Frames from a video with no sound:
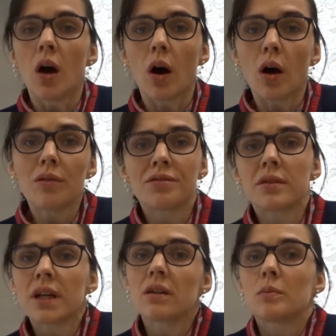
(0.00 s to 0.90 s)

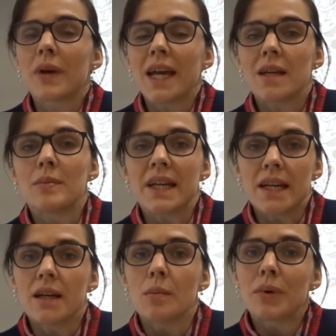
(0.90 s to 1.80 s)
Offering your
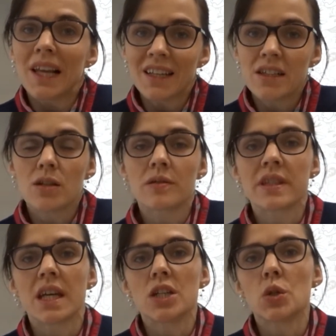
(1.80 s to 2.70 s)
baby plenty of
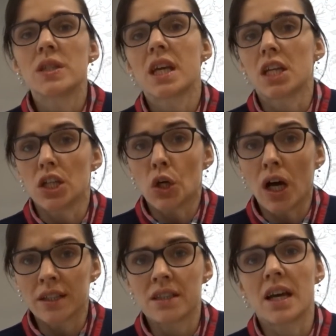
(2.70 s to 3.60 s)
skin-to-skin
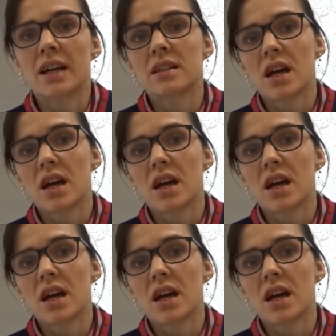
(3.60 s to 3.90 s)
contact